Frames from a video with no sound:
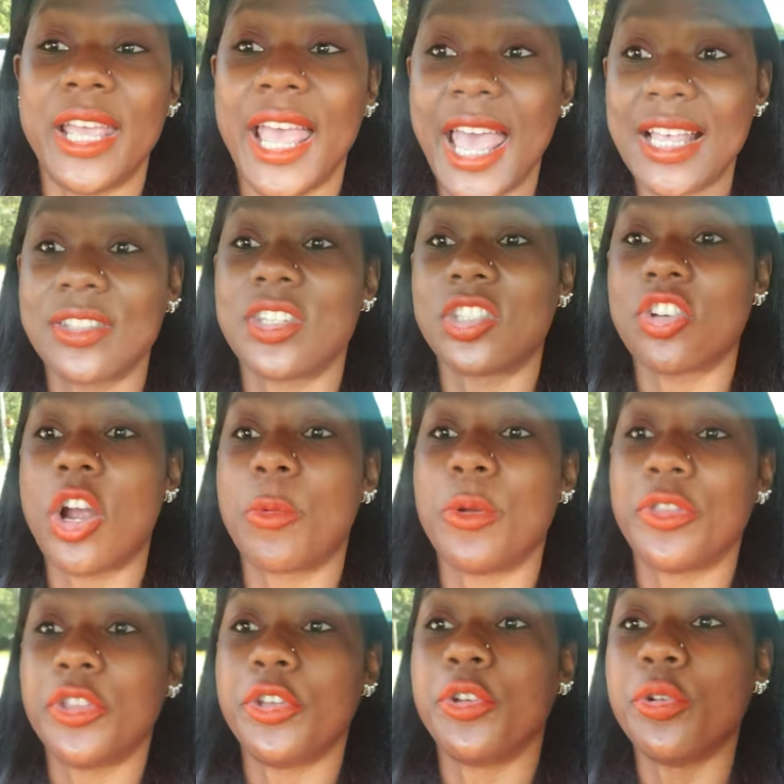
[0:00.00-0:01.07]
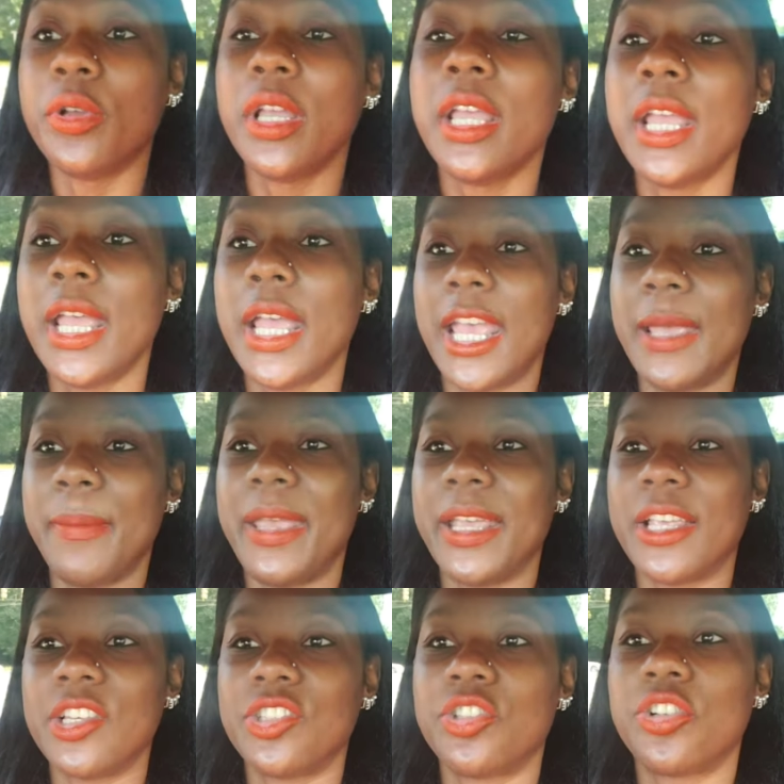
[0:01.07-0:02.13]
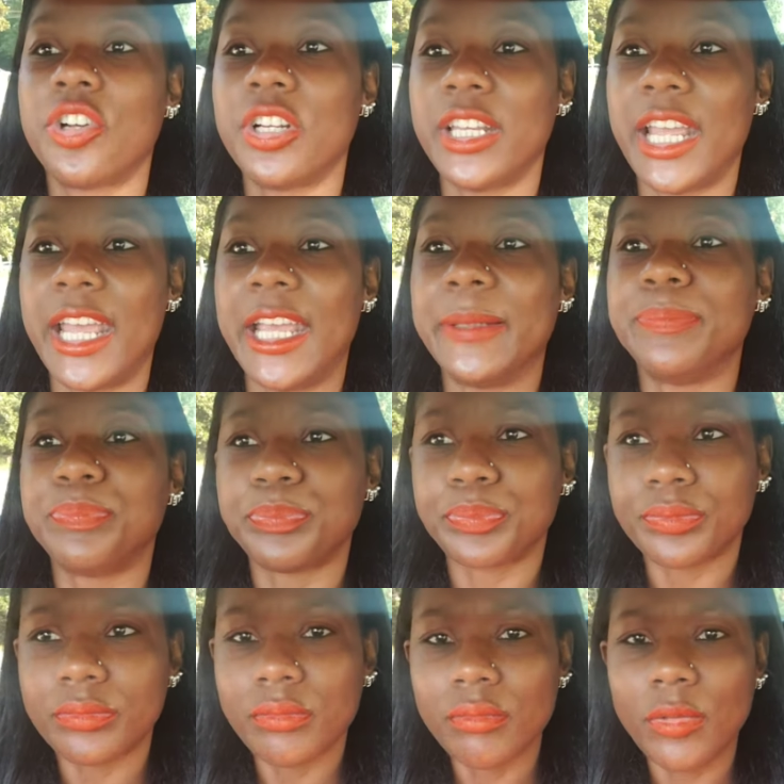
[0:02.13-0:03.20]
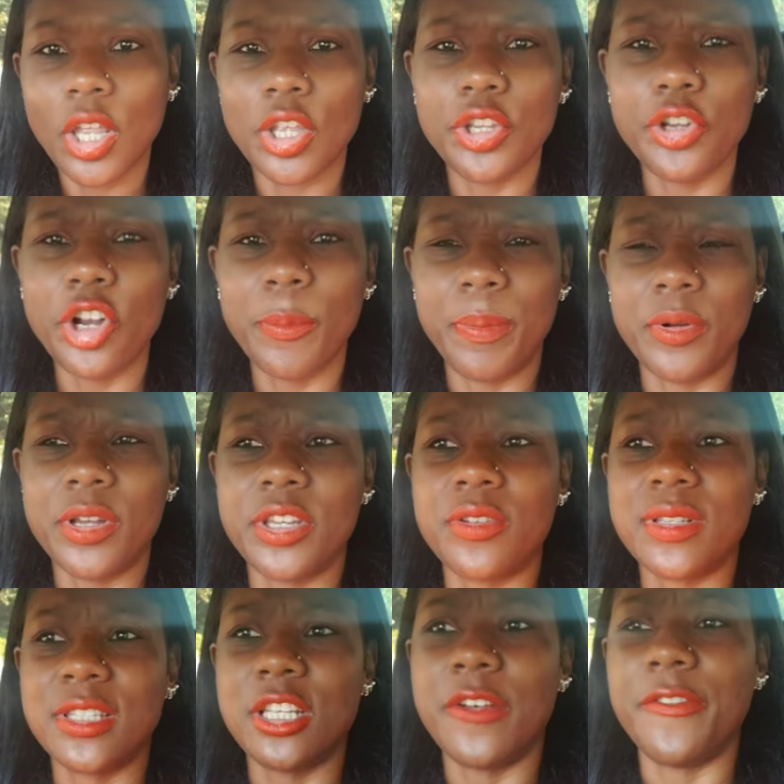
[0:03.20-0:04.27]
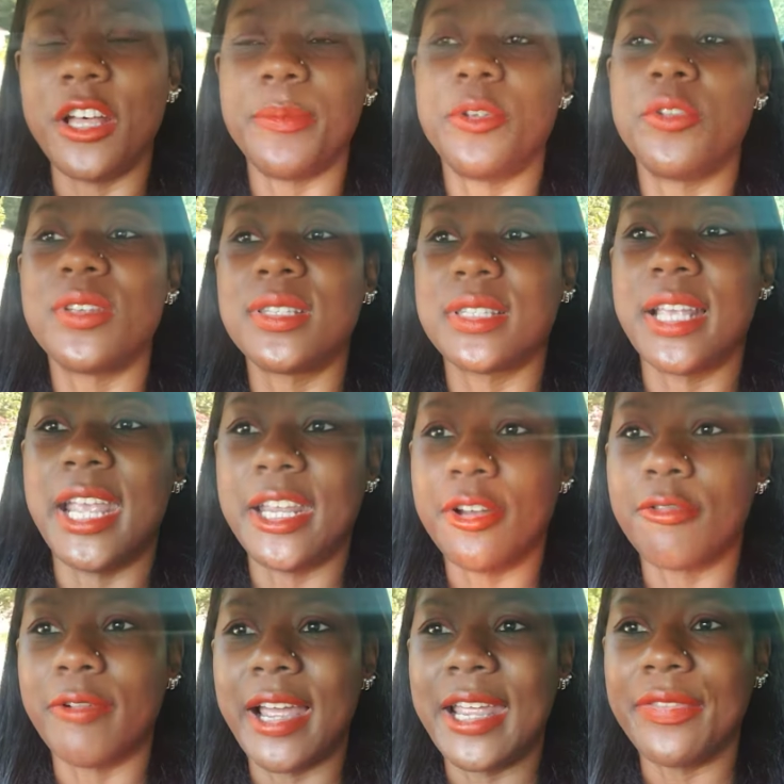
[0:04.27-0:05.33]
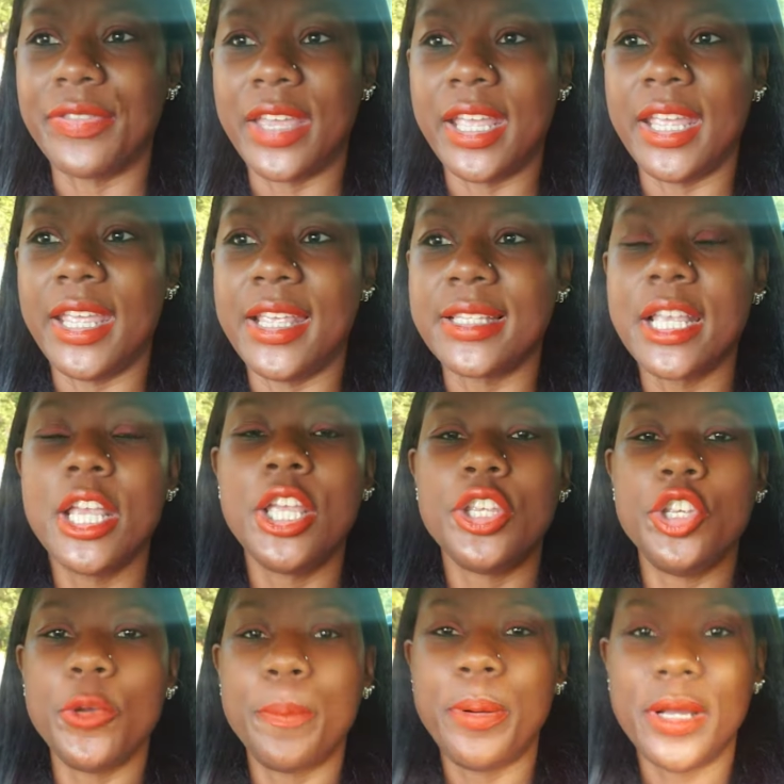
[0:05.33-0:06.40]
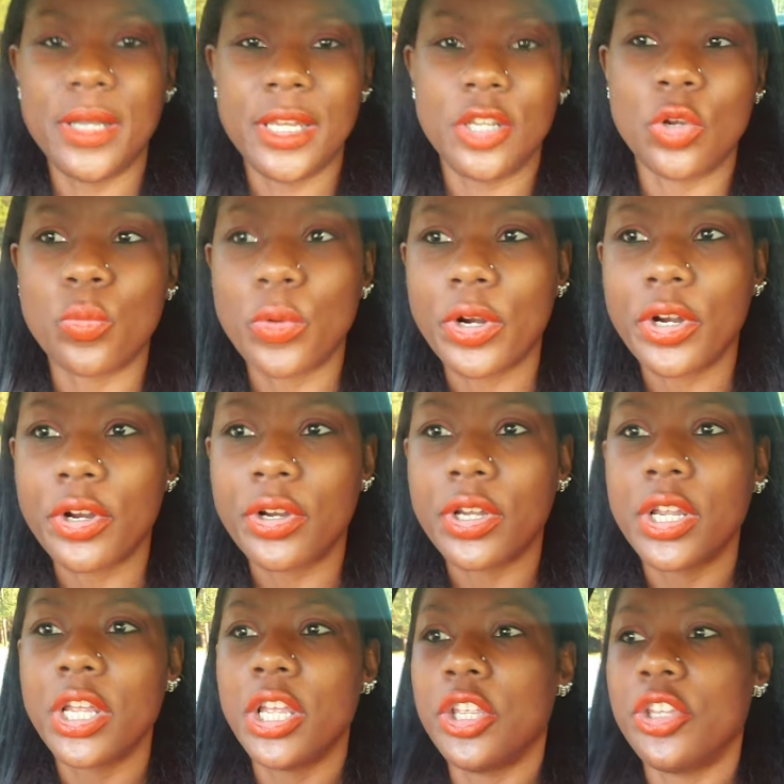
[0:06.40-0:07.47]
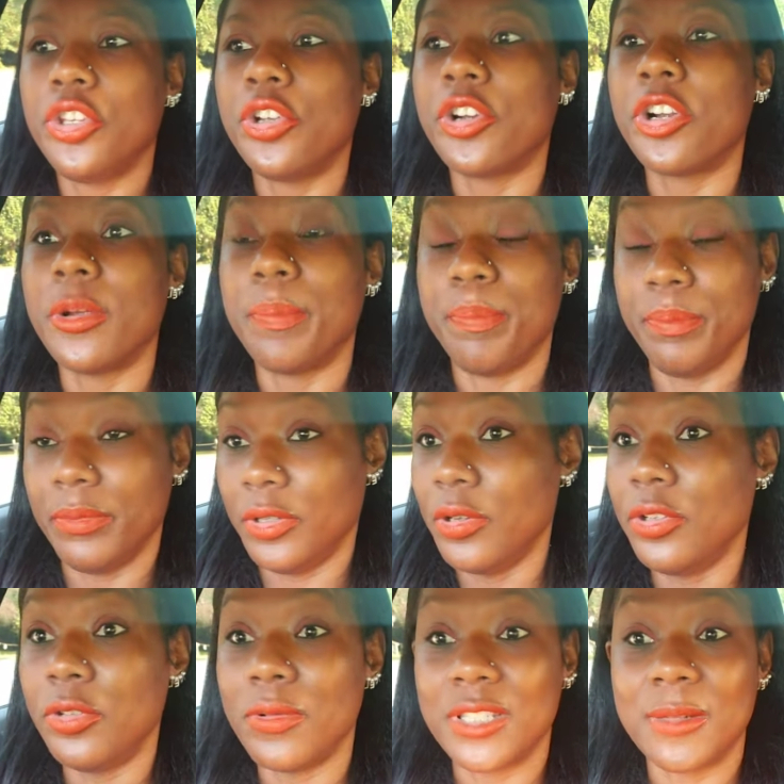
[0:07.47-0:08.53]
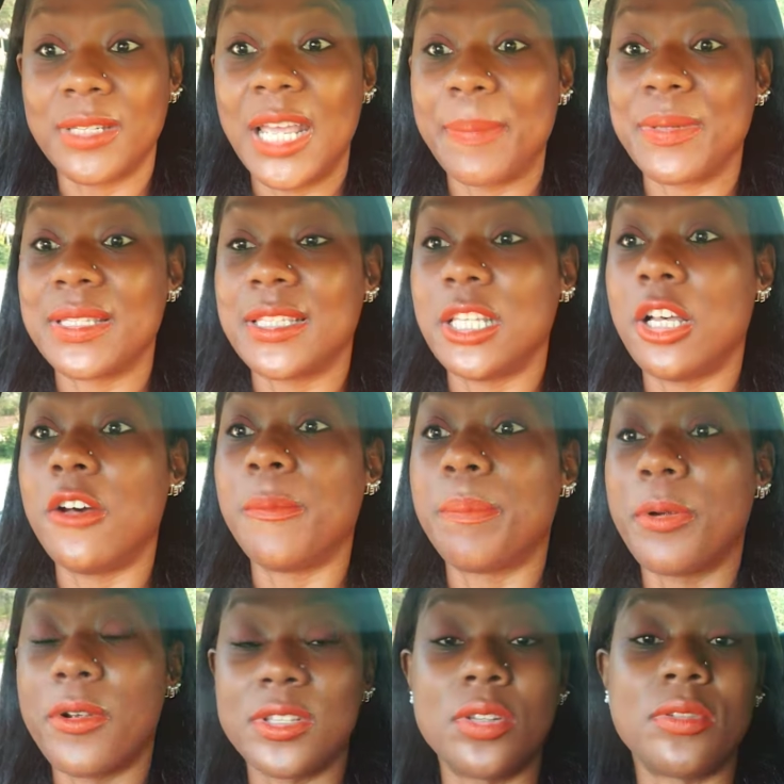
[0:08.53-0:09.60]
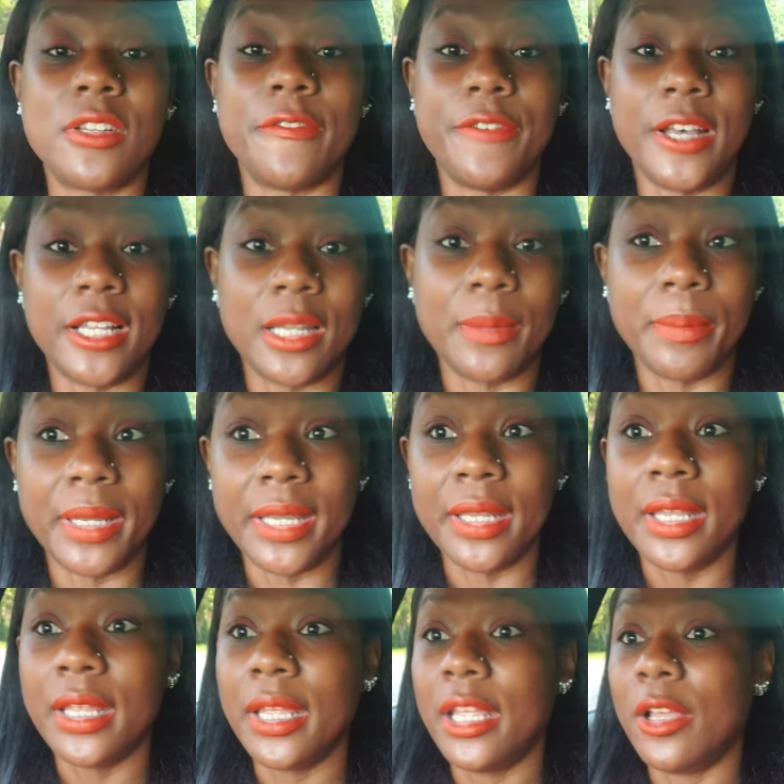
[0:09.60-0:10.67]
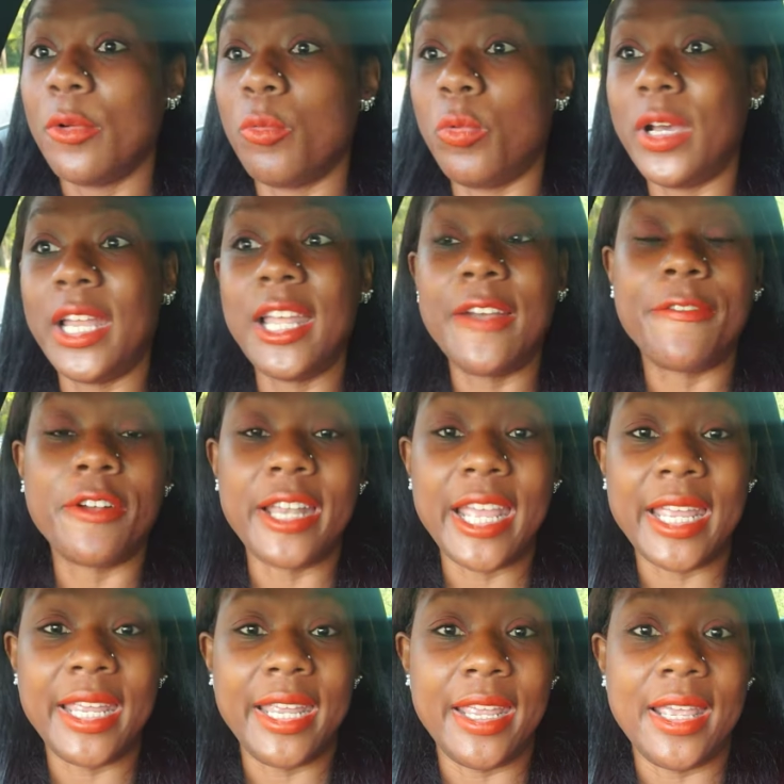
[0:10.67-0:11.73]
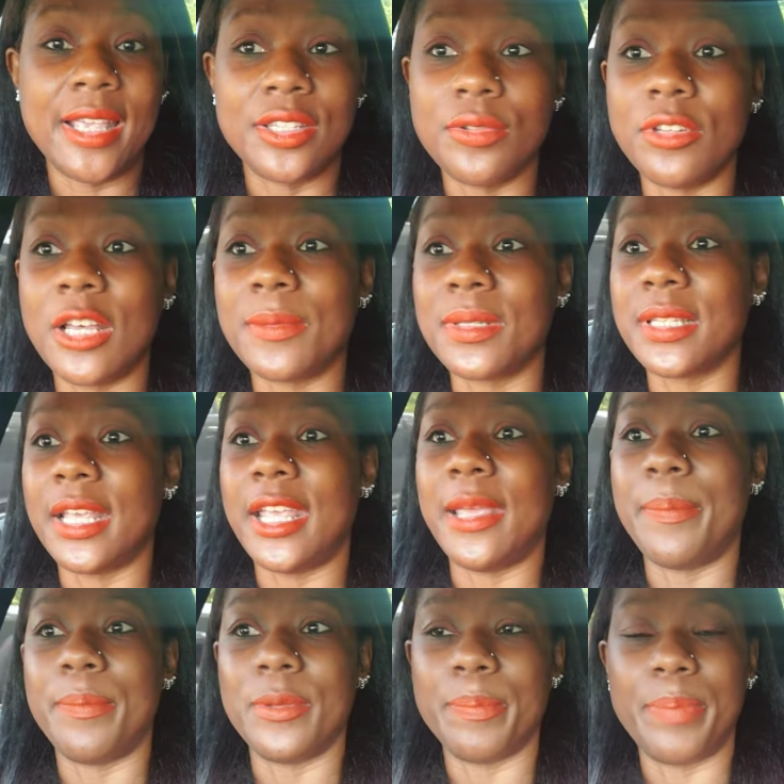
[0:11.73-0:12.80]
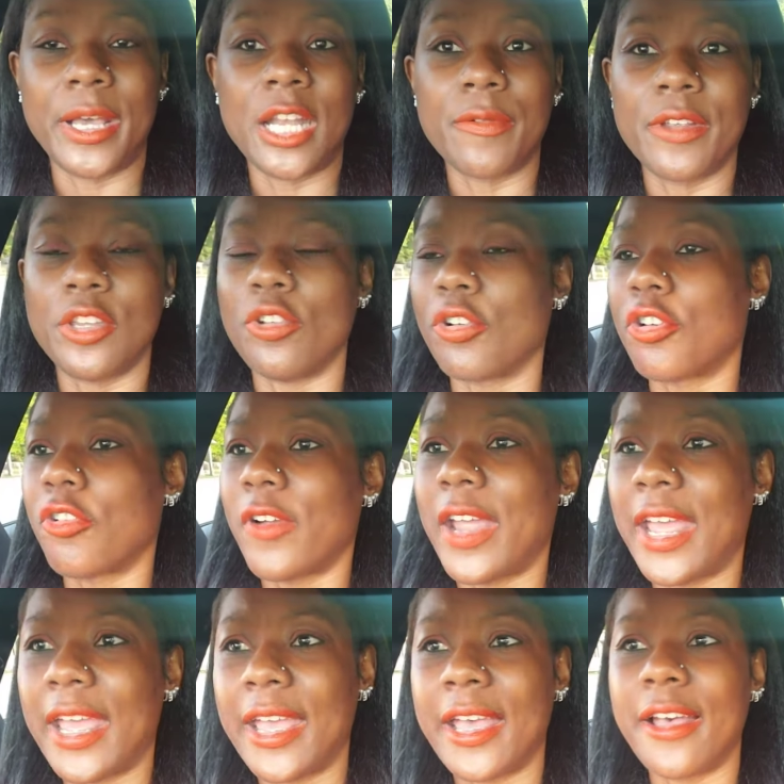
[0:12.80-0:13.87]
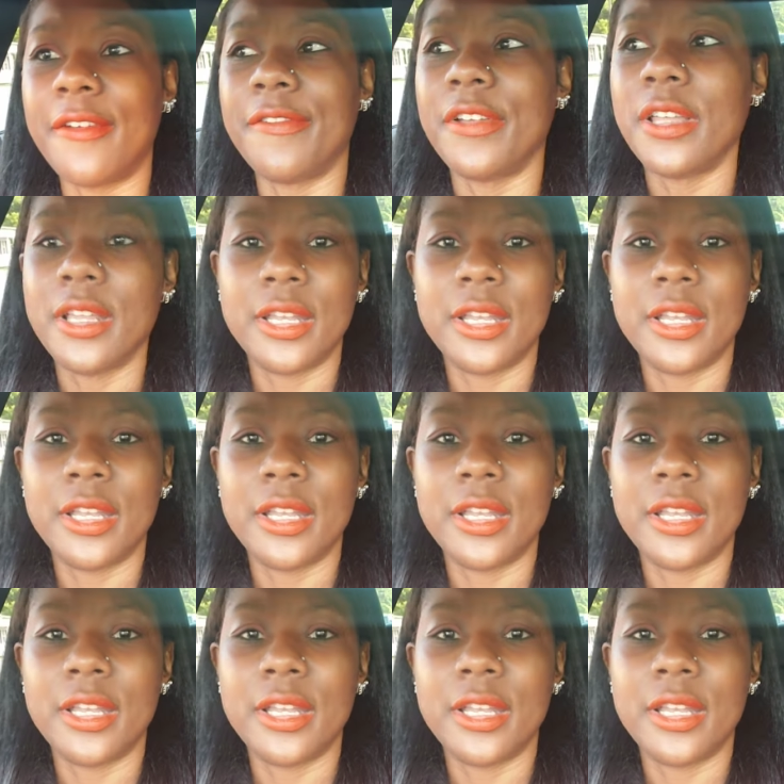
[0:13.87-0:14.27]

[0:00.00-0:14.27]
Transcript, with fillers: It has to start with you and making sure that you're building yourself up, you're saying the right things, you putting in the work, you're you doing some type of self personal development, whatever that is. You know what I'm saying? Bettering your craft.